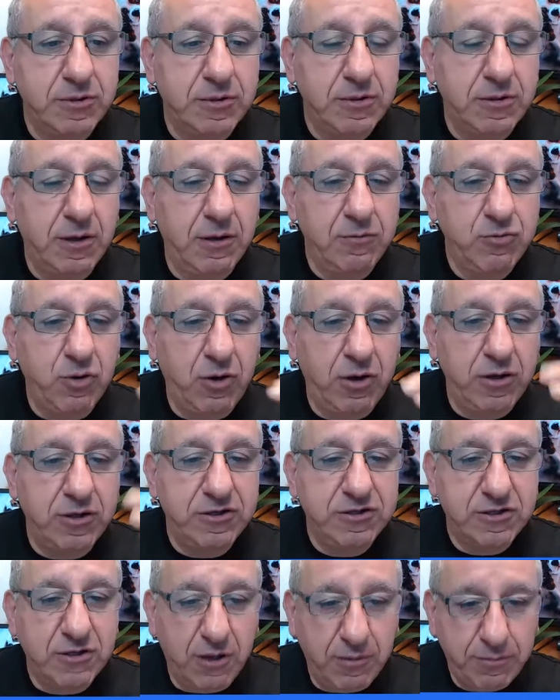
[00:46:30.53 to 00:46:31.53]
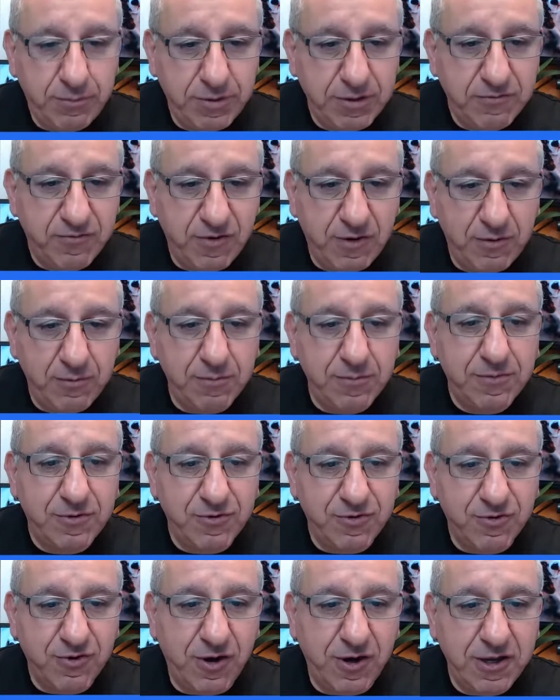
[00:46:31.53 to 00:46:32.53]
How do I stop it from
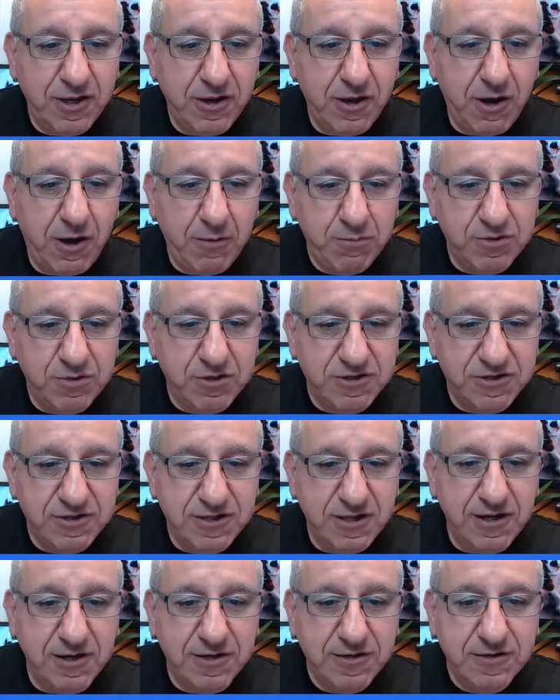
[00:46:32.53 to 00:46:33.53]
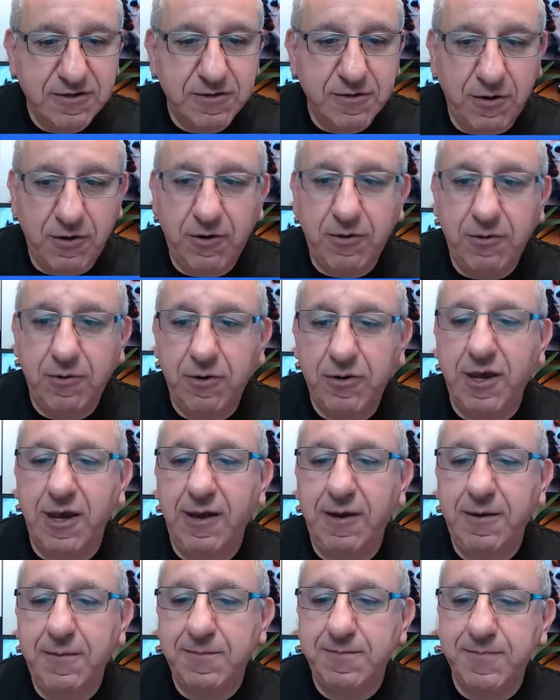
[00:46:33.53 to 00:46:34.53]
running up the stairs? Oh,
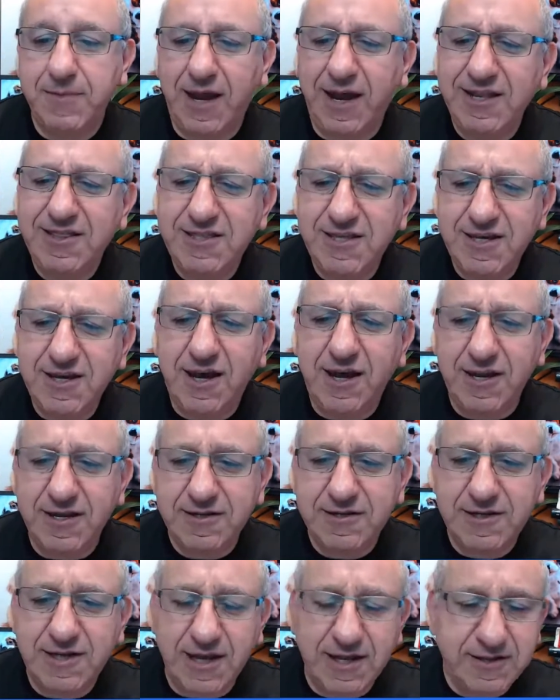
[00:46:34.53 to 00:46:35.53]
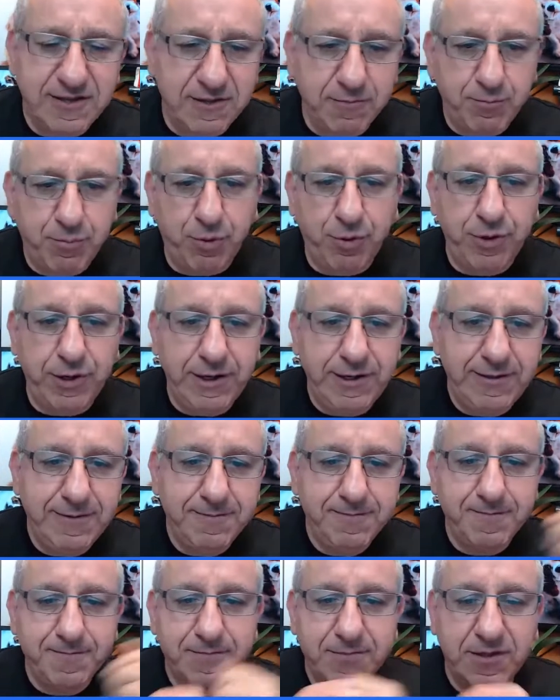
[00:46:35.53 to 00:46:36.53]
okay, I think I get the point.
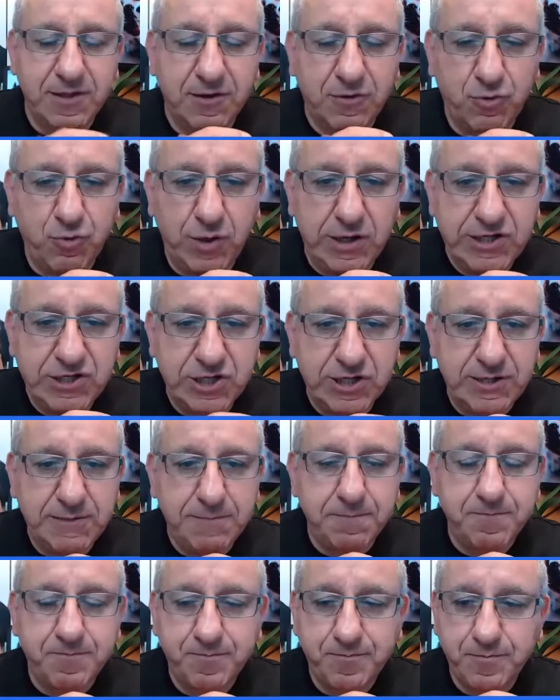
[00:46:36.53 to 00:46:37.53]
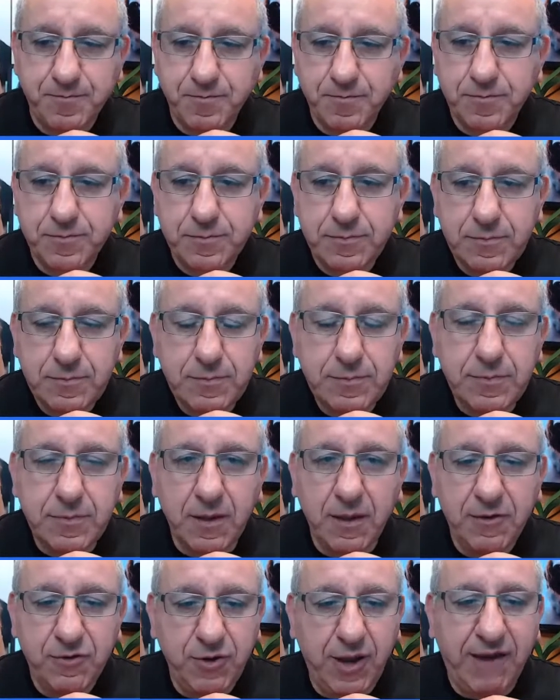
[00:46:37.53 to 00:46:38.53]
Your question.
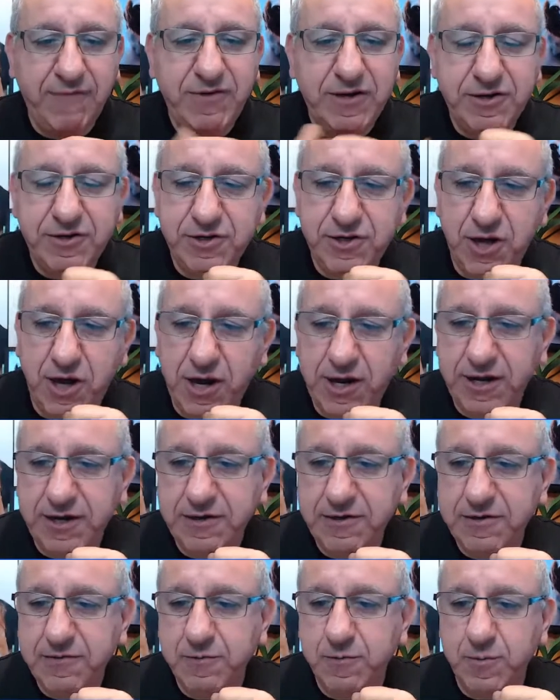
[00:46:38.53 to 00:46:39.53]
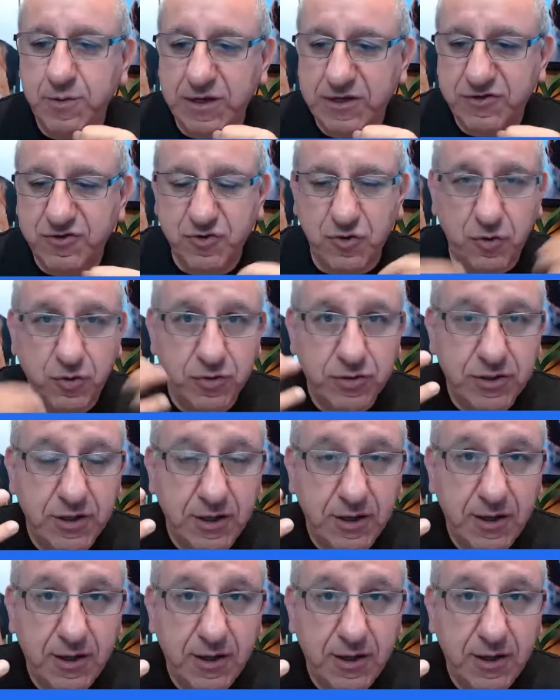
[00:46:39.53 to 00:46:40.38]
You have a 9-week-old.